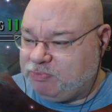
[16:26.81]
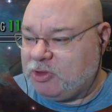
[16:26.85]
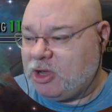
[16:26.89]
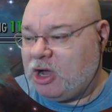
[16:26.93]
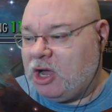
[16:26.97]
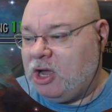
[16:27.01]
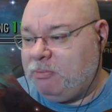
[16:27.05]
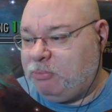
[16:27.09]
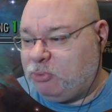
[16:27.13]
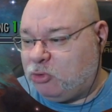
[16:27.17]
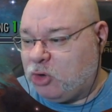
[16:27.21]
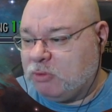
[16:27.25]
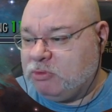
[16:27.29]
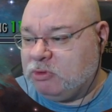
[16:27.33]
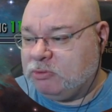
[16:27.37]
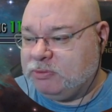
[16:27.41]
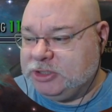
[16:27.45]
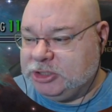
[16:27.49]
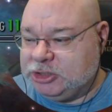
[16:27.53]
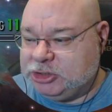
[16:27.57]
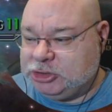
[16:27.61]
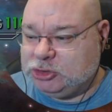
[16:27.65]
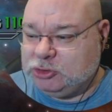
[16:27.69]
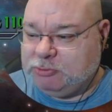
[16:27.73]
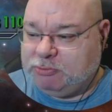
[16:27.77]
I probably
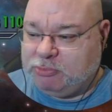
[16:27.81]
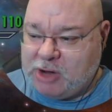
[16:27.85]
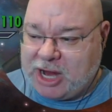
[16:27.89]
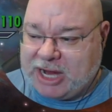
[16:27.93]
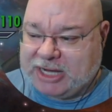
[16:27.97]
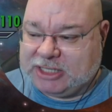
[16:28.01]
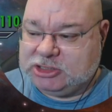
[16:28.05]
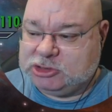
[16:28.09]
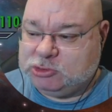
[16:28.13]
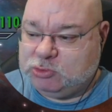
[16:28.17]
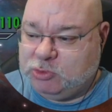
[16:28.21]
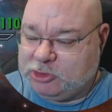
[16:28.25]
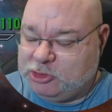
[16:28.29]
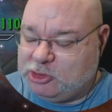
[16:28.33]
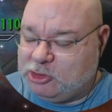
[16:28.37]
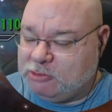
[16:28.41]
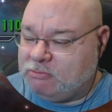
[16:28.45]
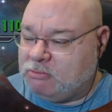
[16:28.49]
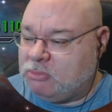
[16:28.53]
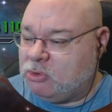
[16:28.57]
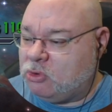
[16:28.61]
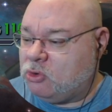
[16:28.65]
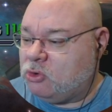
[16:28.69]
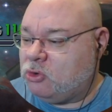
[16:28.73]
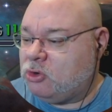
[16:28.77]
should practice with them
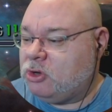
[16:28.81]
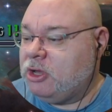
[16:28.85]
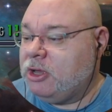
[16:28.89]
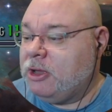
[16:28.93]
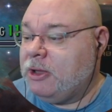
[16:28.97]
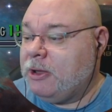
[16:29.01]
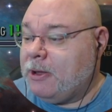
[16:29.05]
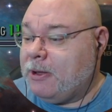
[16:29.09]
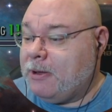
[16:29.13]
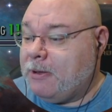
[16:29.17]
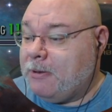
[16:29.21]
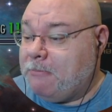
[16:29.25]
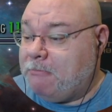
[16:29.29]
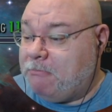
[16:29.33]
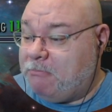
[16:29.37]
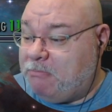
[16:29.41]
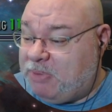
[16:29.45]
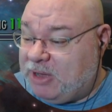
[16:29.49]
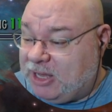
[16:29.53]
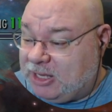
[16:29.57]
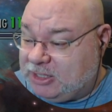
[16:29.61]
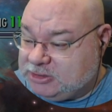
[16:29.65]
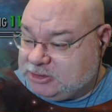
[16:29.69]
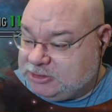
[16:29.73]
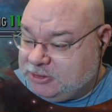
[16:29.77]
more,
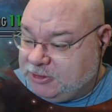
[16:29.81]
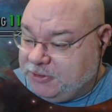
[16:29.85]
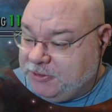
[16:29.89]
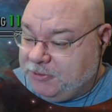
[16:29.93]
but